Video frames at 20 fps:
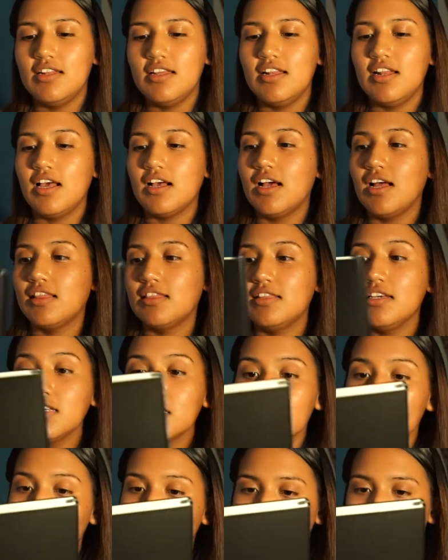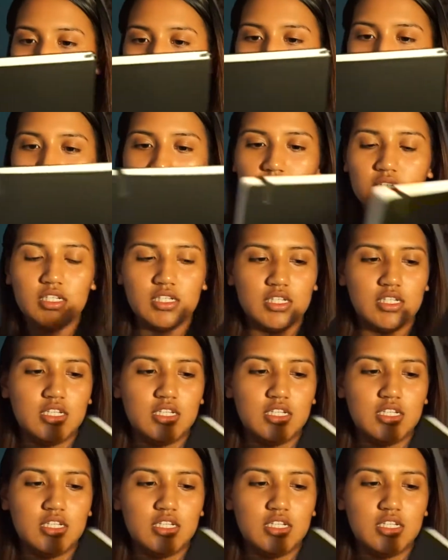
then I got this one.